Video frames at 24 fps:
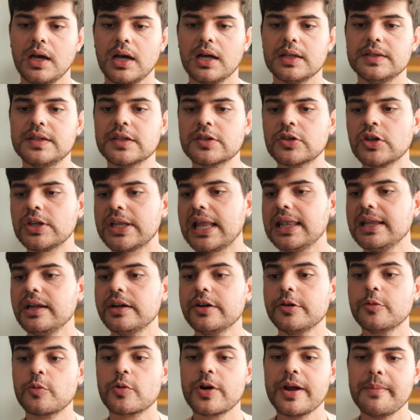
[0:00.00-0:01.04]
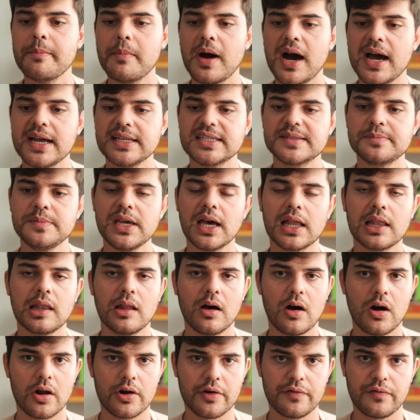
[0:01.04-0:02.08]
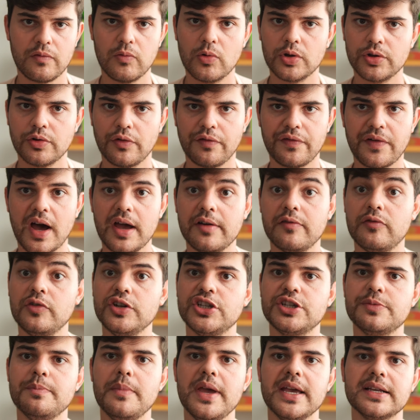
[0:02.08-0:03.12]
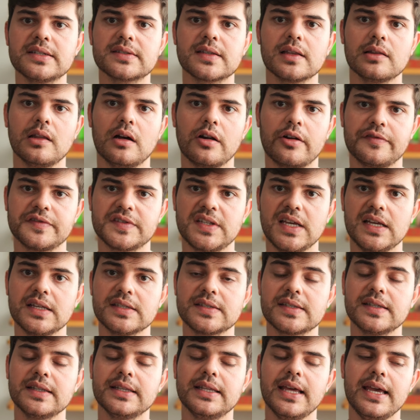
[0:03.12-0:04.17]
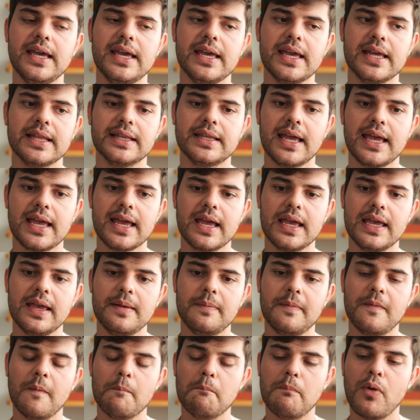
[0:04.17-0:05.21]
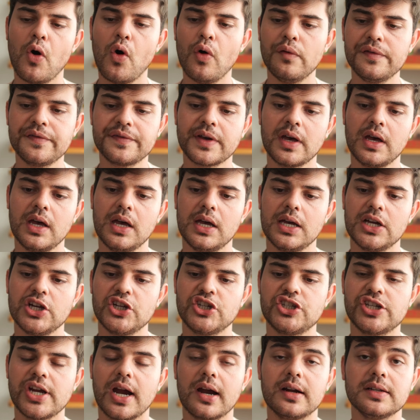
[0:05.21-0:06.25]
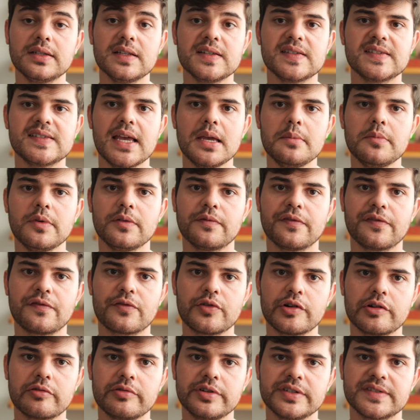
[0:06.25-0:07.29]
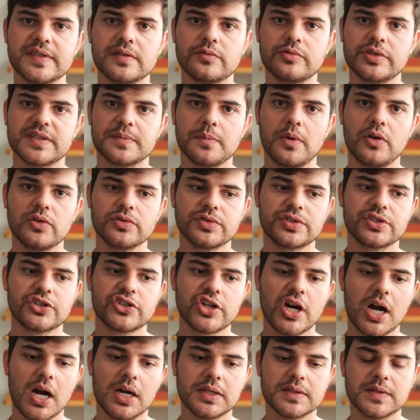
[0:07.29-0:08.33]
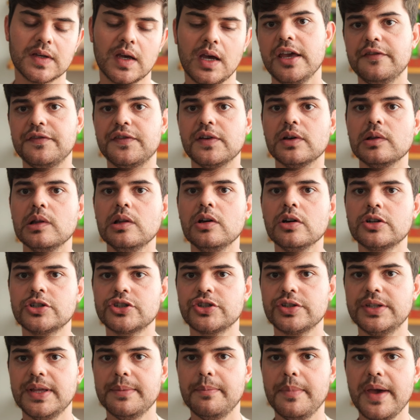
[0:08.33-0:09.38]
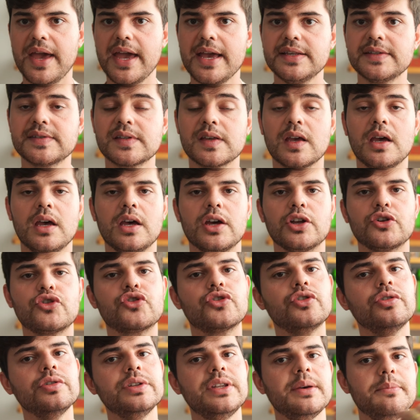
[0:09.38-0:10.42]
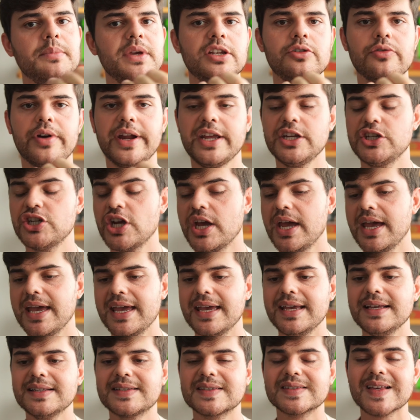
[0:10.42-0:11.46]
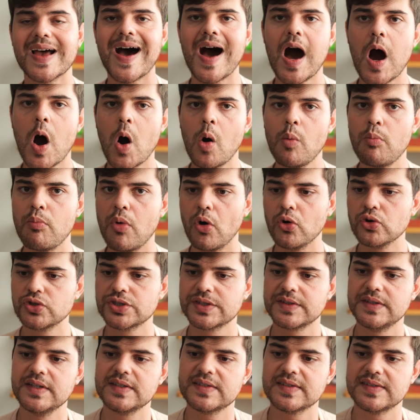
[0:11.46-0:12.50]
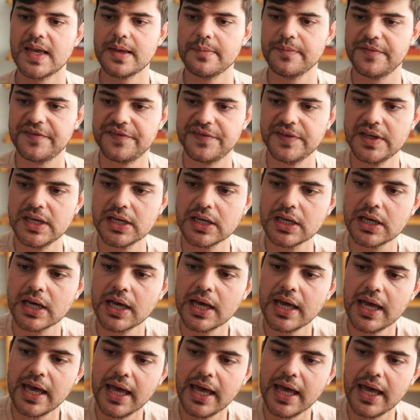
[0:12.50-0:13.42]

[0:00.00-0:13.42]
The tonality reminds me a lot of 105, which makes a lot of sense. They both share the same frequency response chart. If you look to the bass, through the mid-range is almost the same thing.